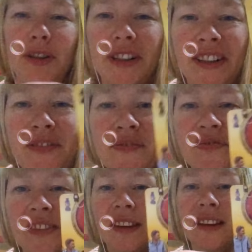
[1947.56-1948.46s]
Look,
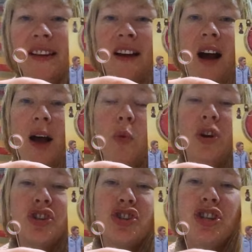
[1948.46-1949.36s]
I
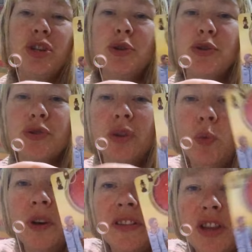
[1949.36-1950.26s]
want children
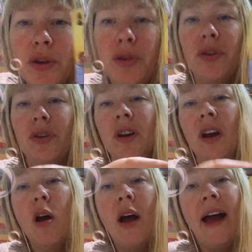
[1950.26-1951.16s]
with you,
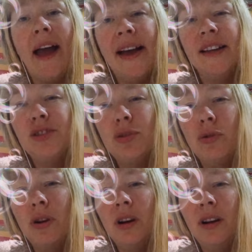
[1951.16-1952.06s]
and
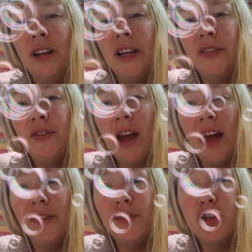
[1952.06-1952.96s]
or if you have